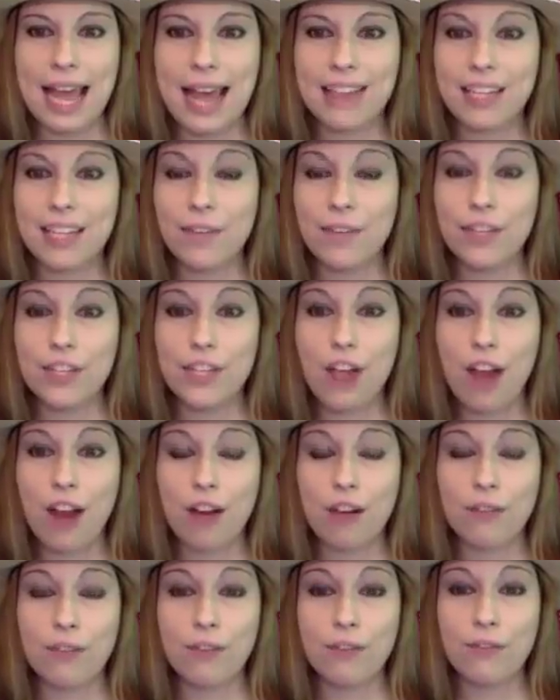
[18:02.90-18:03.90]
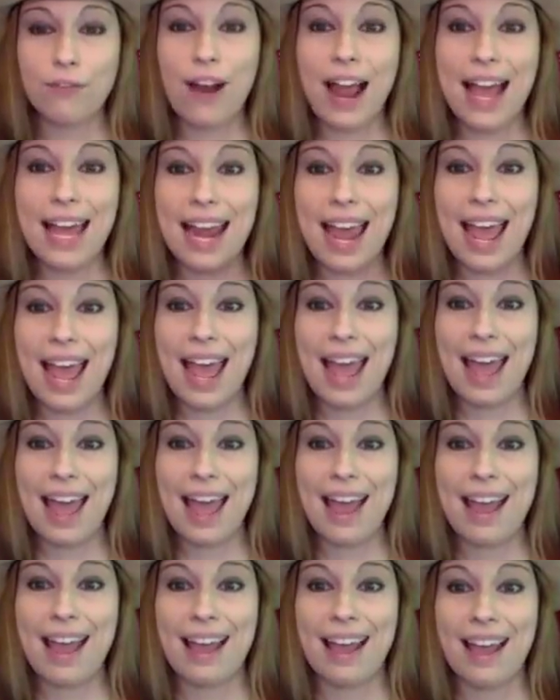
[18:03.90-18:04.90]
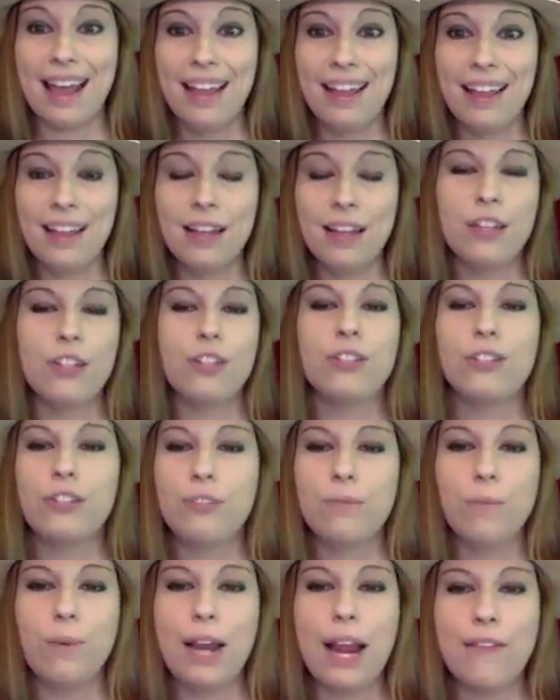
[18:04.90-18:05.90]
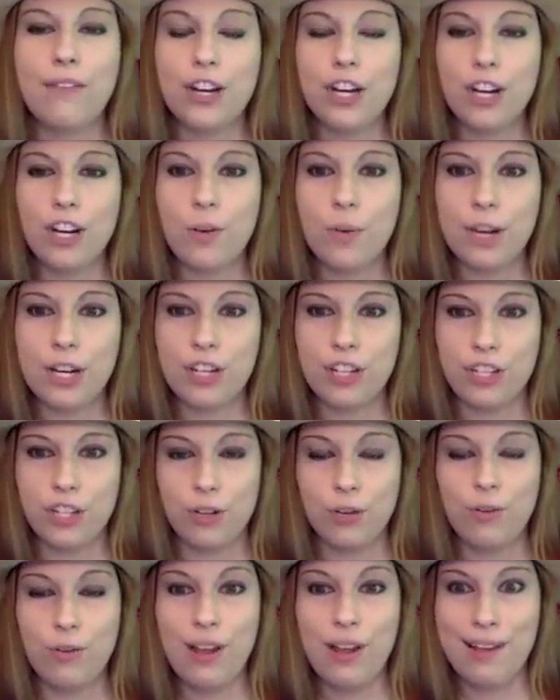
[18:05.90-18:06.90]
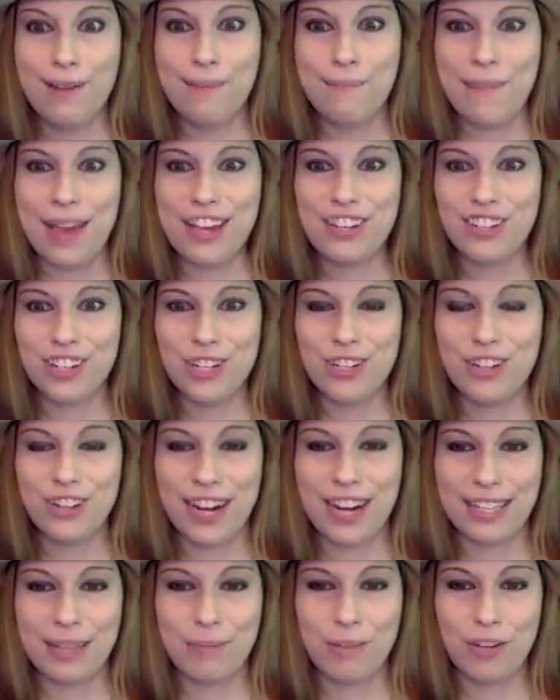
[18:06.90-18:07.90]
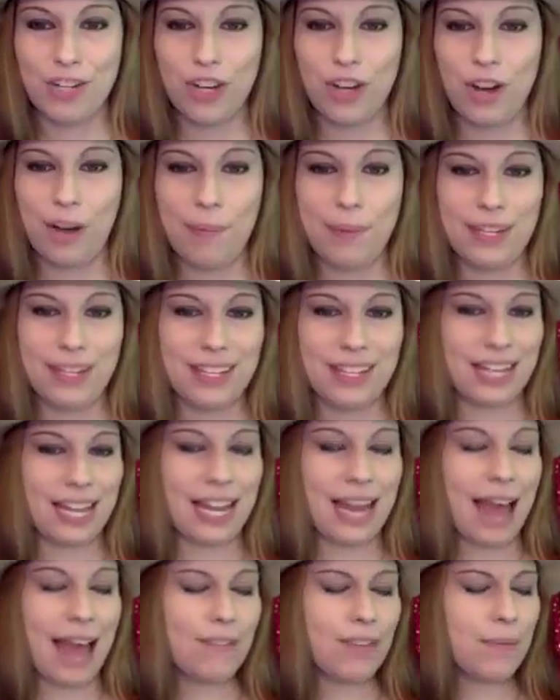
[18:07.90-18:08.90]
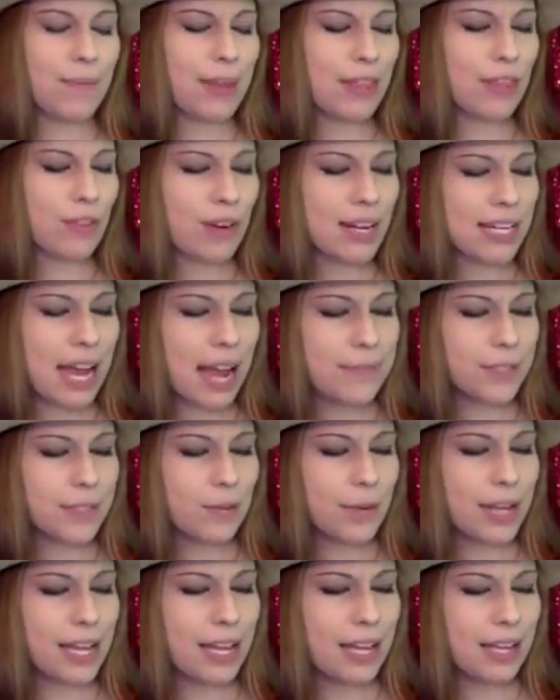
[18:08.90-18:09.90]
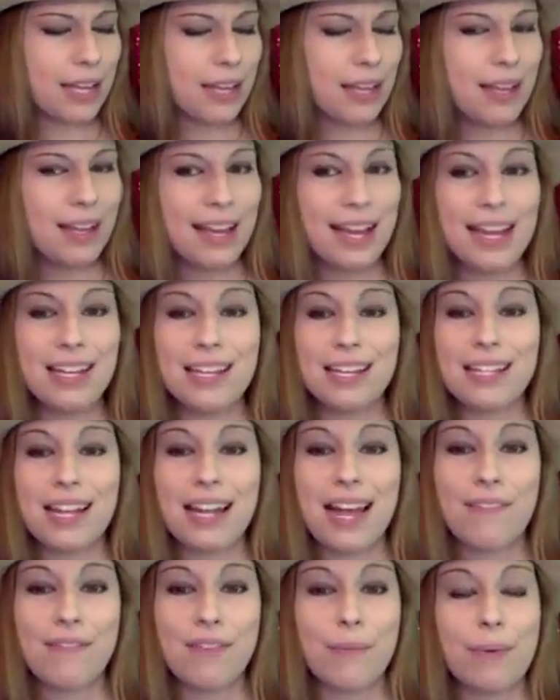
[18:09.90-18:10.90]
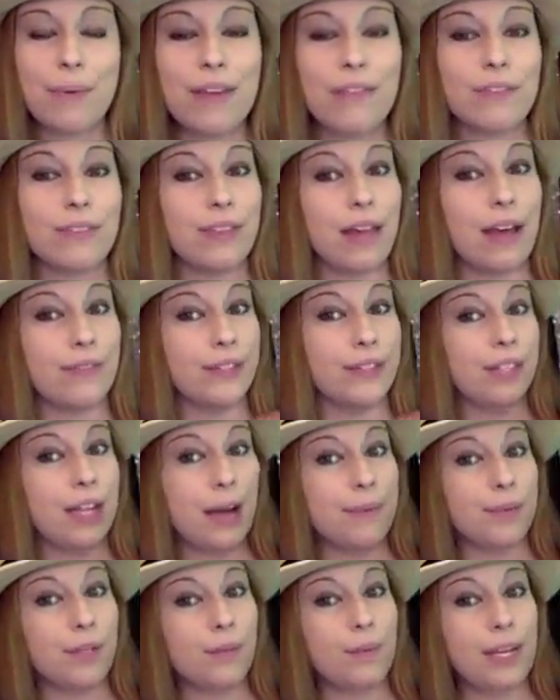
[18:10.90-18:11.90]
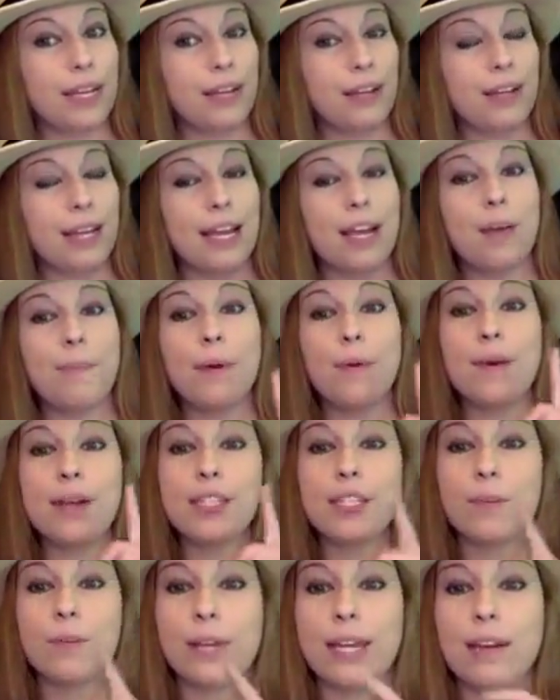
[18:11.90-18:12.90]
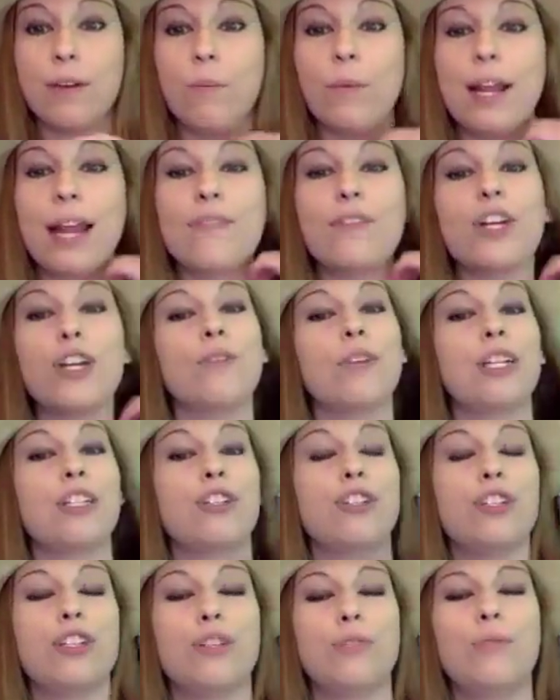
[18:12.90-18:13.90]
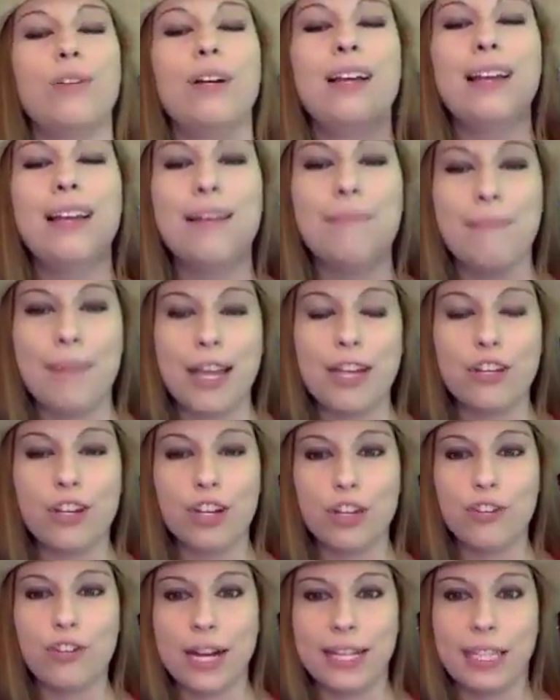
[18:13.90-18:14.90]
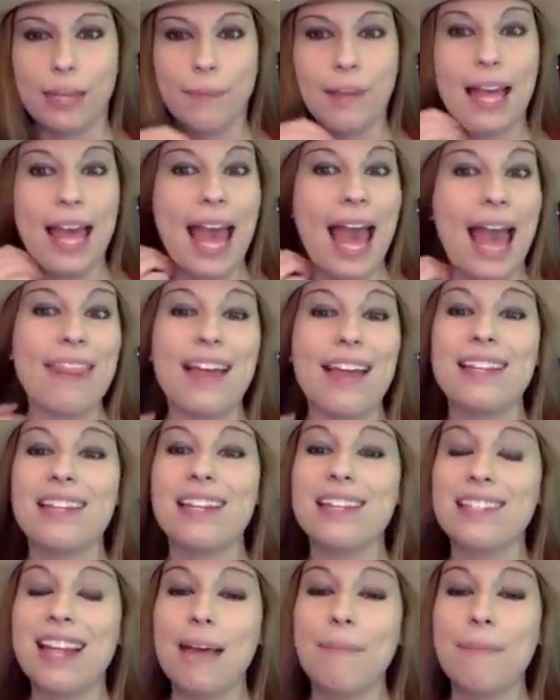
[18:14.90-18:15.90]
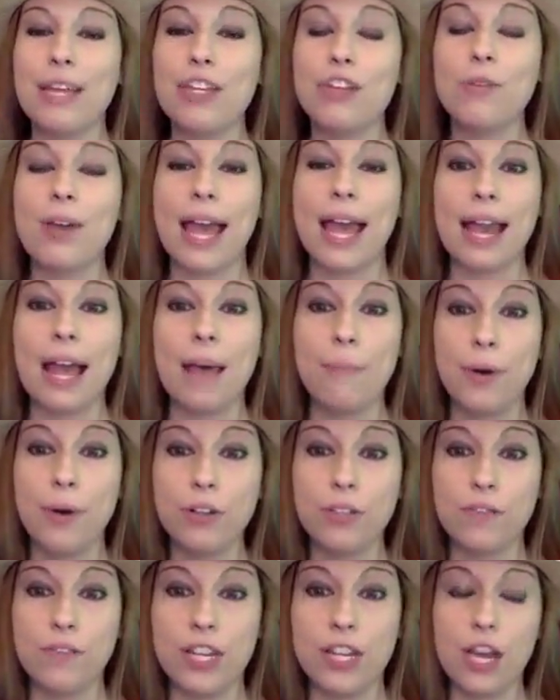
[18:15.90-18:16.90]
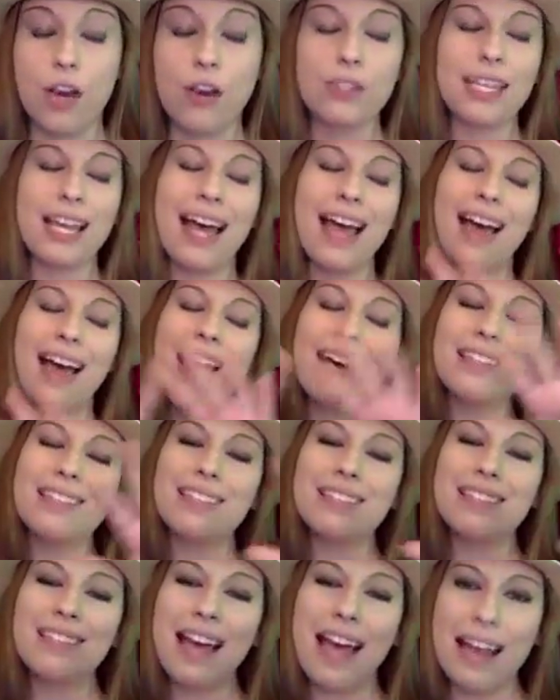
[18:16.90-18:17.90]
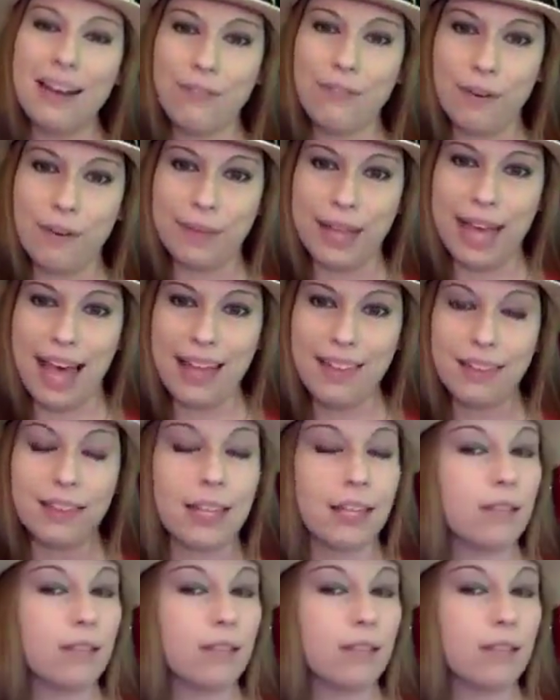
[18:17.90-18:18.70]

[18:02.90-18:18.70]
Ask a Photographer Friday. Whatever you're going to do, make sure you train them to show up. It does not have to be 3 times a week. It does not have to be 7 times a week. It could be once a week. Whatever you need to do, make sure you train them. And that does not mean you cannot post videos aside from that.